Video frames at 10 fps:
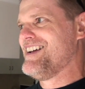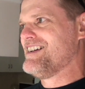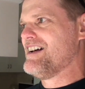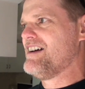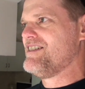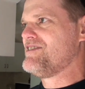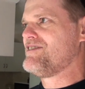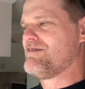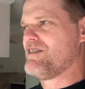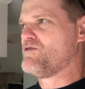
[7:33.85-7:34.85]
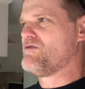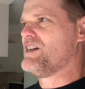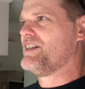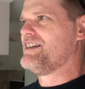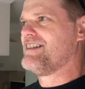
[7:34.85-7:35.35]
you know, he's
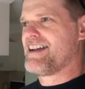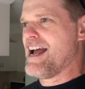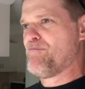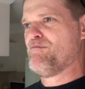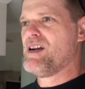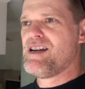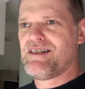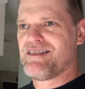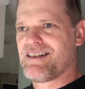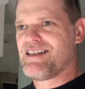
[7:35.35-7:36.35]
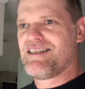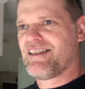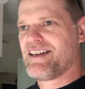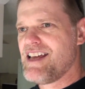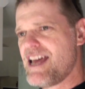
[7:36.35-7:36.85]
really like upbeat, and he's
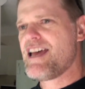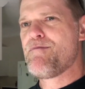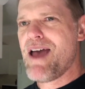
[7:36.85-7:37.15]
like, yeah,